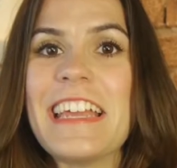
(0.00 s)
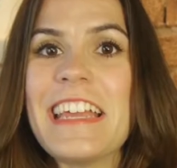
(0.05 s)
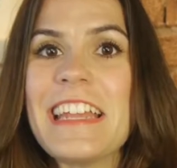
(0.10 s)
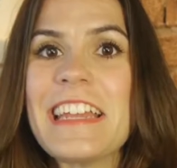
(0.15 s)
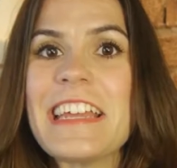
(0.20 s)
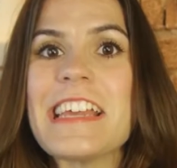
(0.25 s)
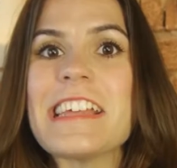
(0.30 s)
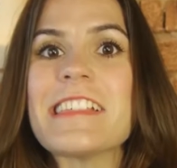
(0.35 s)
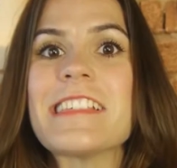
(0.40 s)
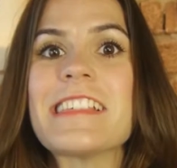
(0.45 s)
In
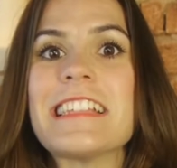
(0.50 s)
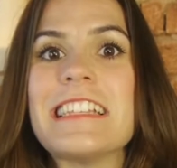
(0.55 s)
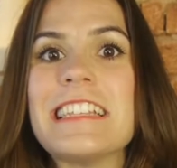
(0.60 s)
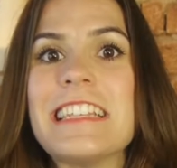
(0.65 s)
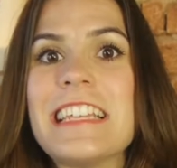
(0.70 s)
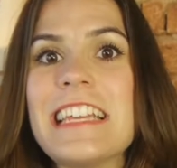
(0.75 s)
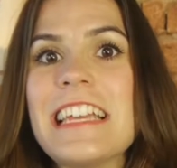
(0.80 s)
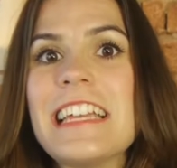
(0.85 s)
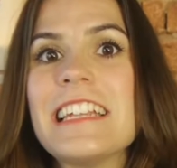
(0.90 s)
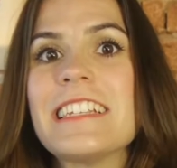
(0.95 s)
its
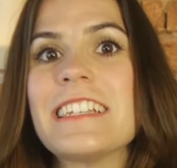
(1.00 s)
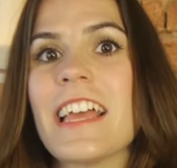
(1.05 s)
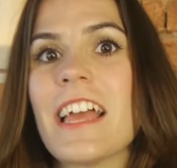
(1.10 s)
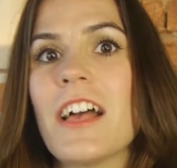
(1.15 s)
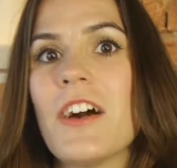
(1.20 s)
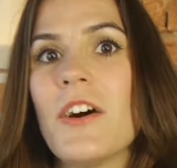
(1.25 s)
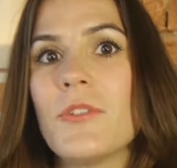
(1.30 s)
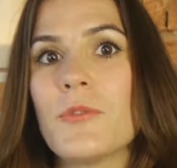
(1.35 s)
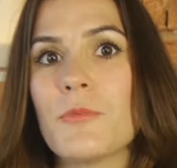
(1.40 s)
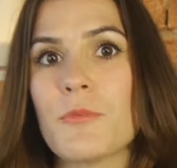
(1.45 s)

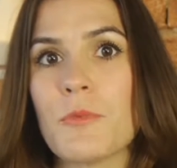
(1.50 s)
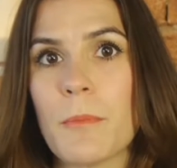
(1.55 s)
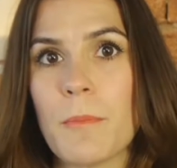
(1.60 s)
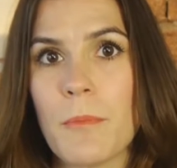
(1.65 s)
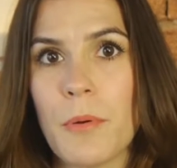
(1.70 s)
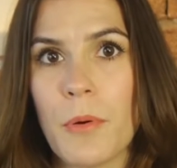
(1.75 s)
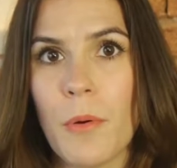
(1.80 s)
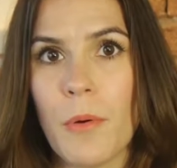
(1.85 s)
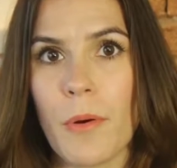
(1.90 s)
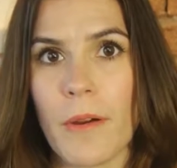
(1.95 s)
detailed
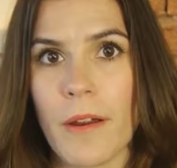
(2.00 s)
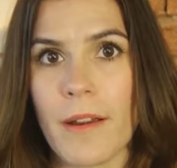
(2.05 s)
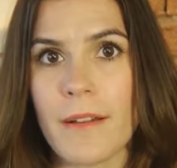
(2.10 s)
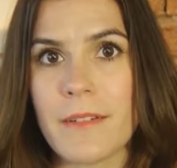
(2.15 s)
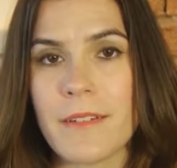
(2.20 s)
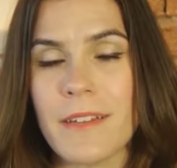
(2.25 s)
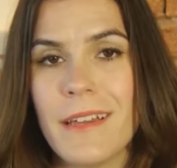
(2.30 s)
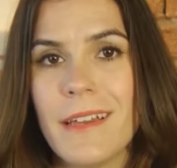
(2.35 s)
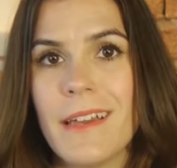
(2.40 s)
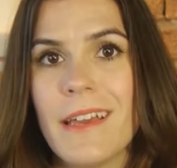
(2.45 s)

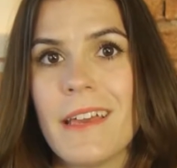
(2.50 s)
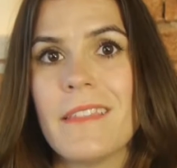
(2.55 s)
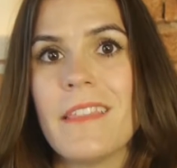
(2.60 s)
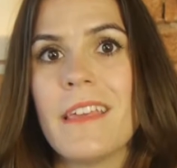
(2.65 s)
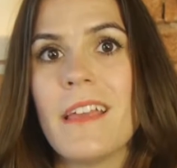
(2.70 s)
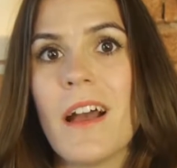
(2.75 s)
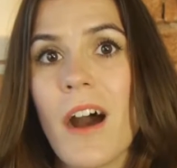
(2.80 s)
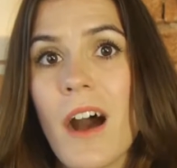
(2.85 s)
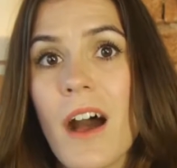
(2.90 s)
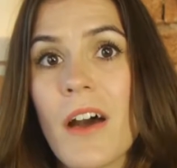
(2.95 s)
report,
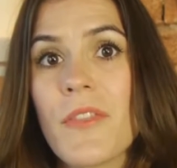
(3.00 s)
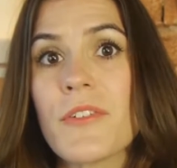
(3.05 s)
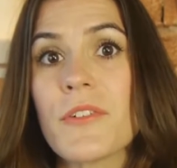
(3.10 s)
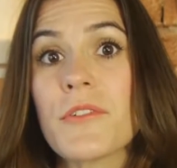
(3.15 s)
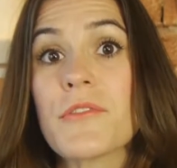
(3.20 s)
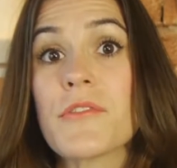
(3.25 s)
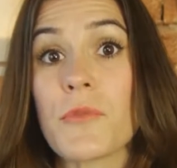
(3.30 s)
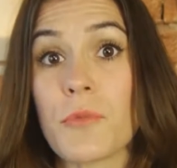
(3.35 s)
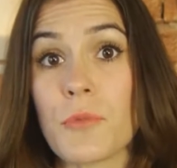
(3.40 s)
the authors